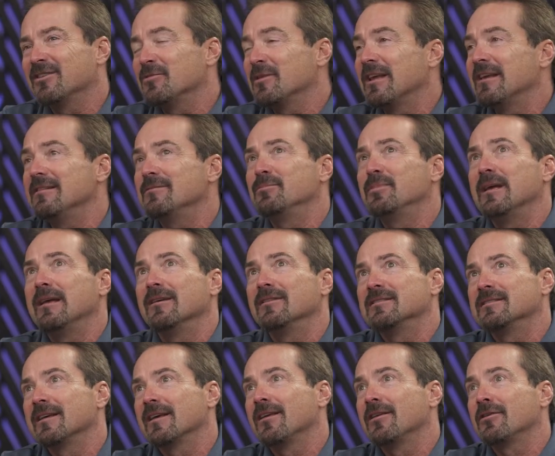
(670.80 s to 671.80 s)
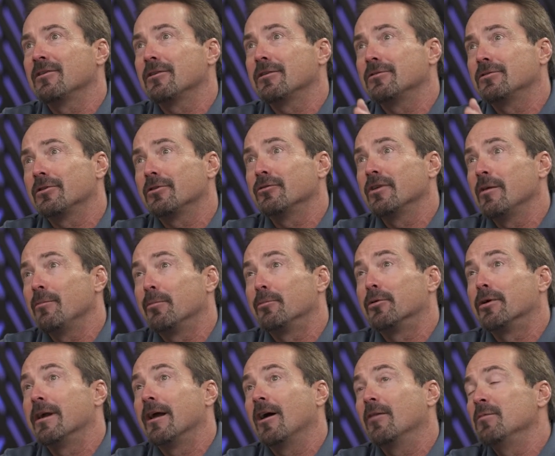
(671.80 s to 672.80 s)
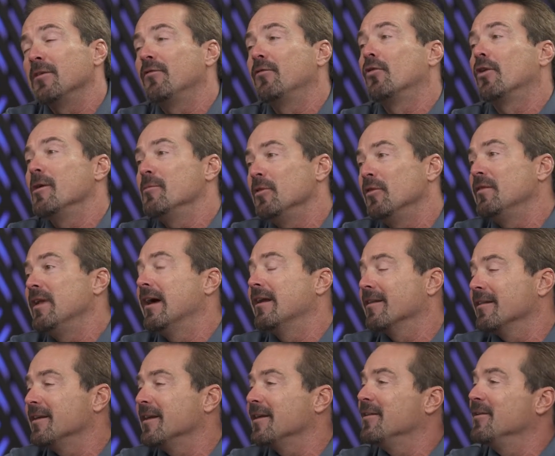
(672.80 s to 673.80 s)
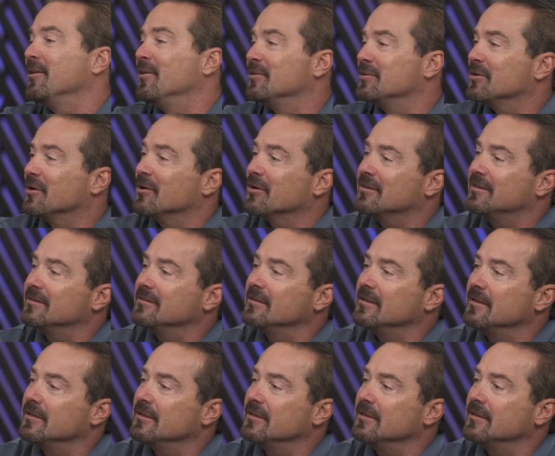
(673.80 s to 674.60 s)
to be a second-degree brown before I moved down to Lake of the Ozarks. And